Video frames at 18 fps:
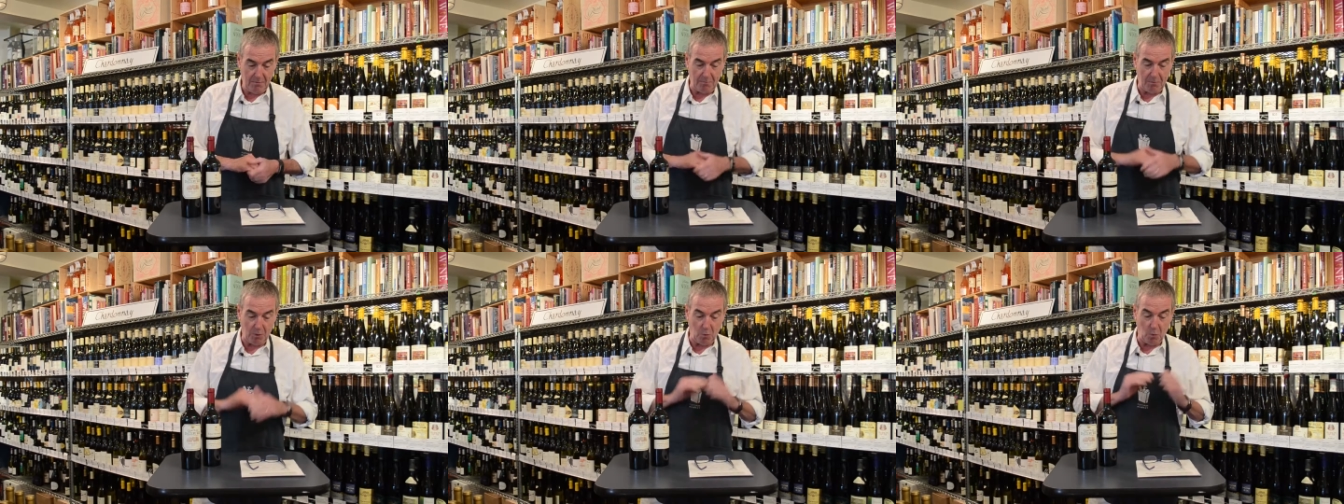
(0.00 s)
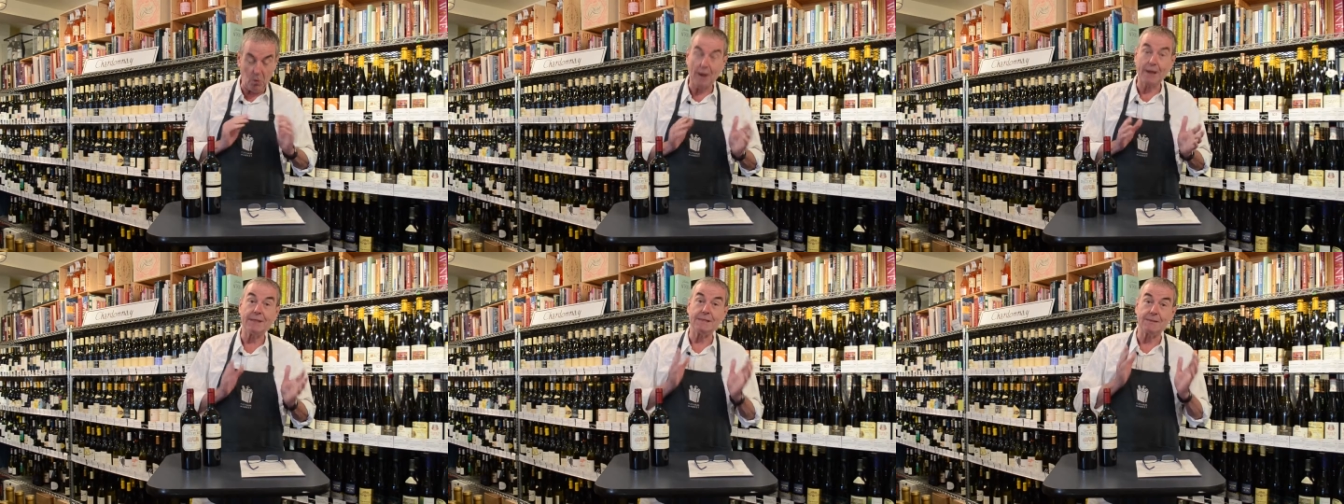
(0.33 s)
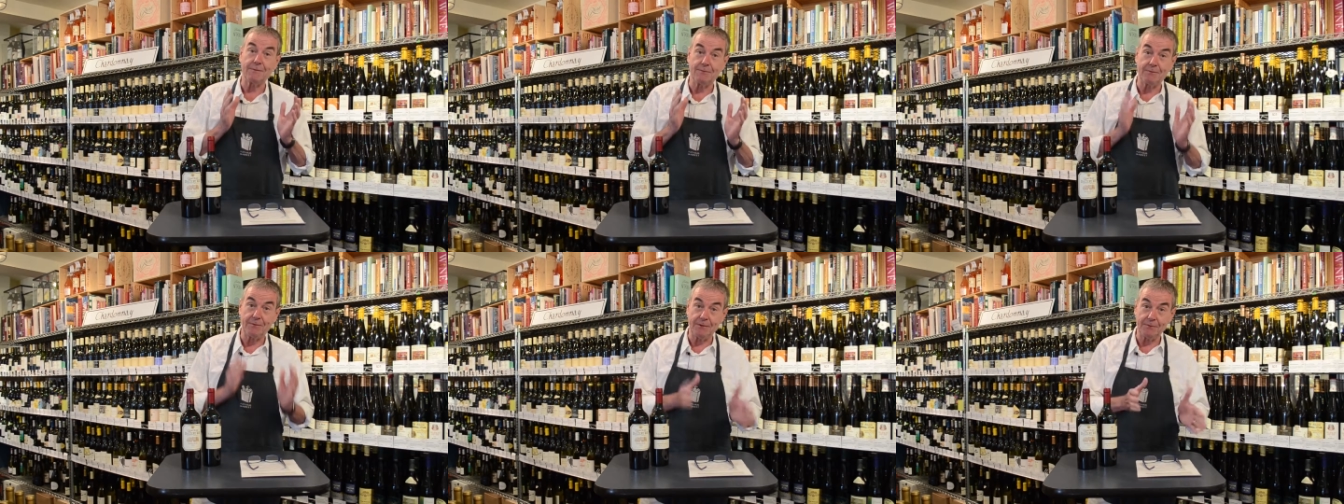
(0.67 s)
but one is
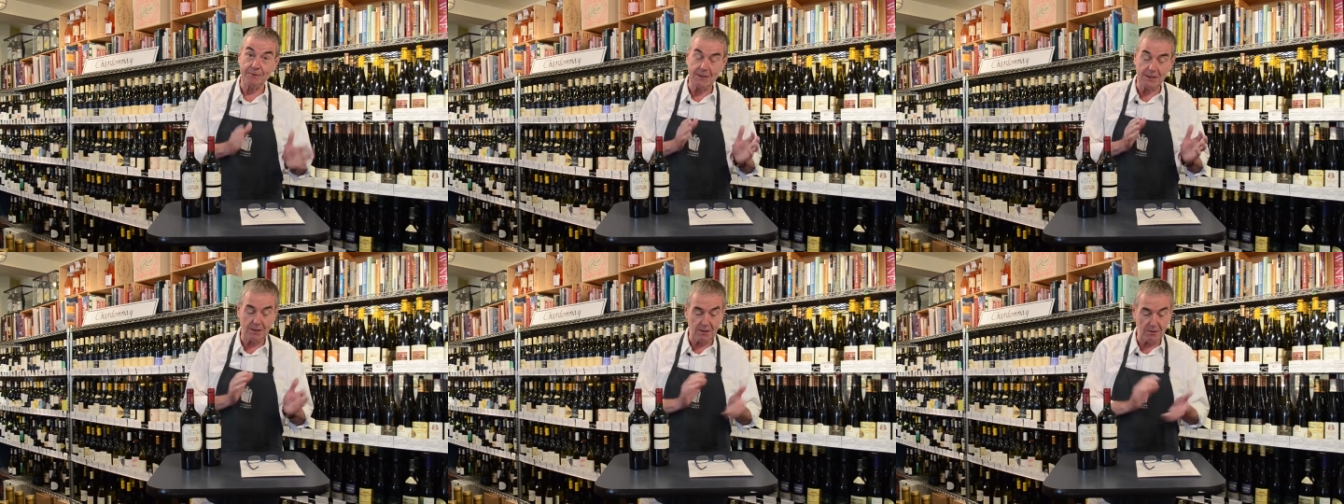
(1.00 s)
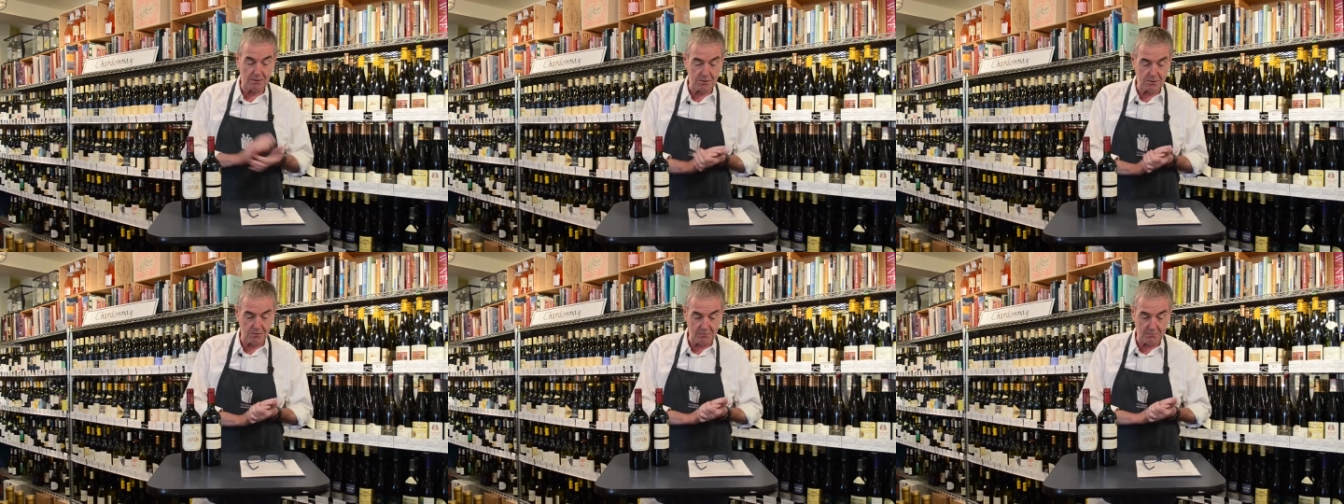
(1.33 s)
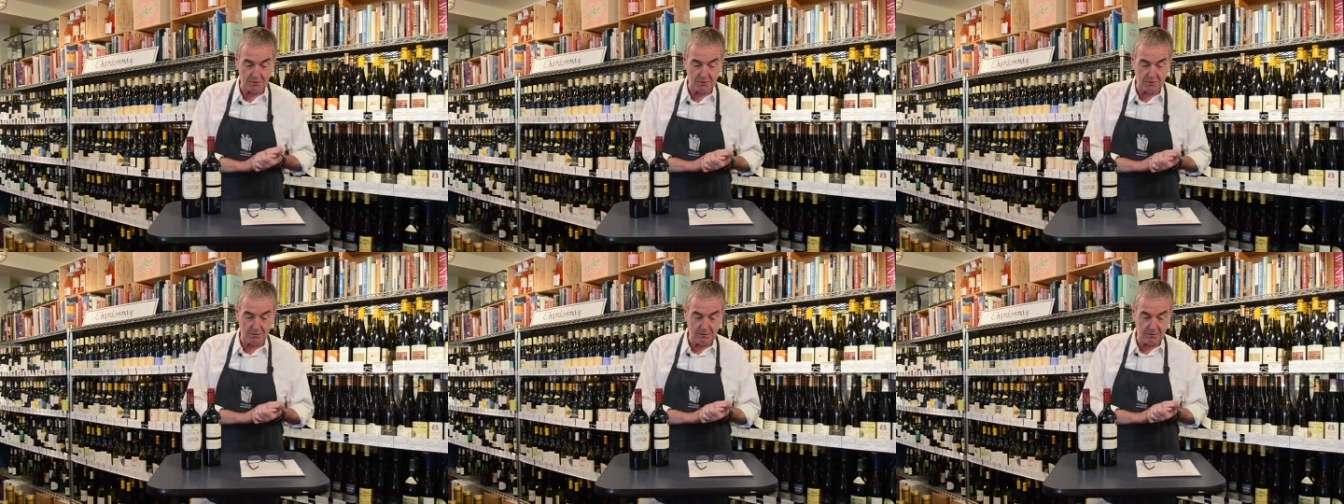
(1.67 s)
$50 or
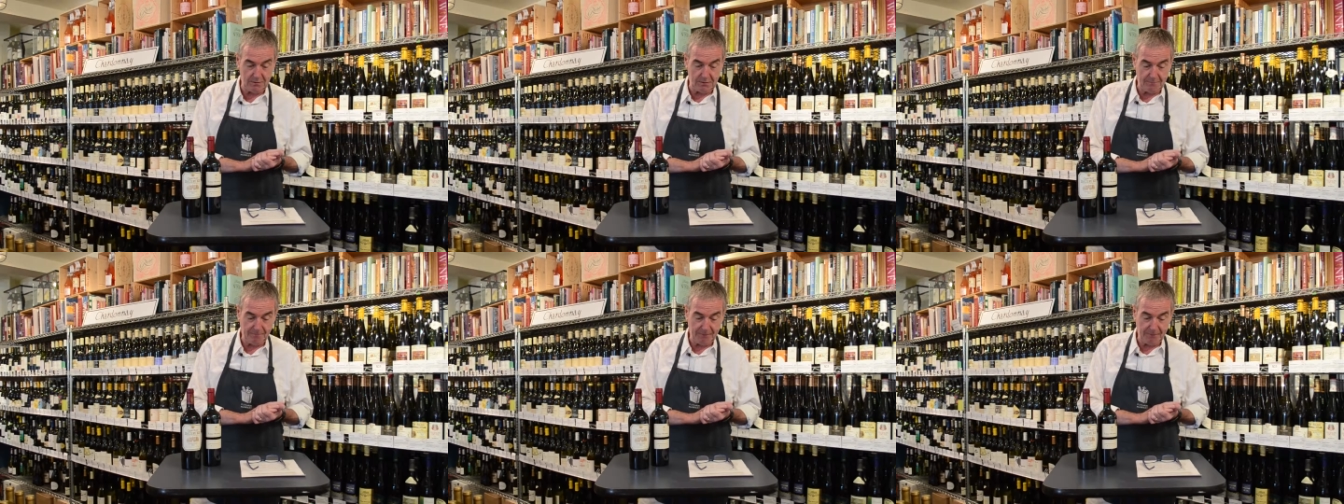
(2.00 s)
more